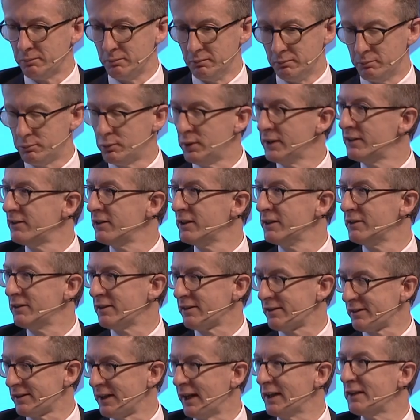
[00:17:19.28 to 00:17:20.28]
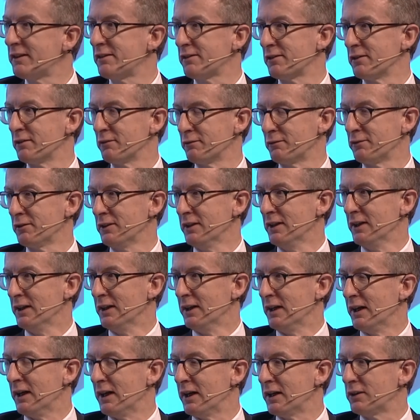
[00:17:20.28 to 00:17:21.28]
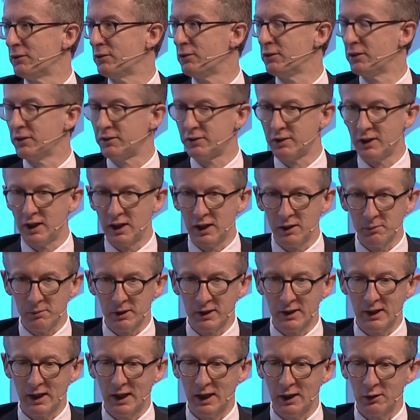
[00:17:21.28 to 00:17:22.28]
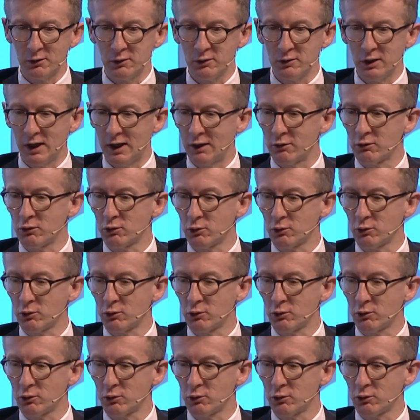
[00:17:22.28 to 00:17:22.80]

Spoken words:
pretty decisive to determine how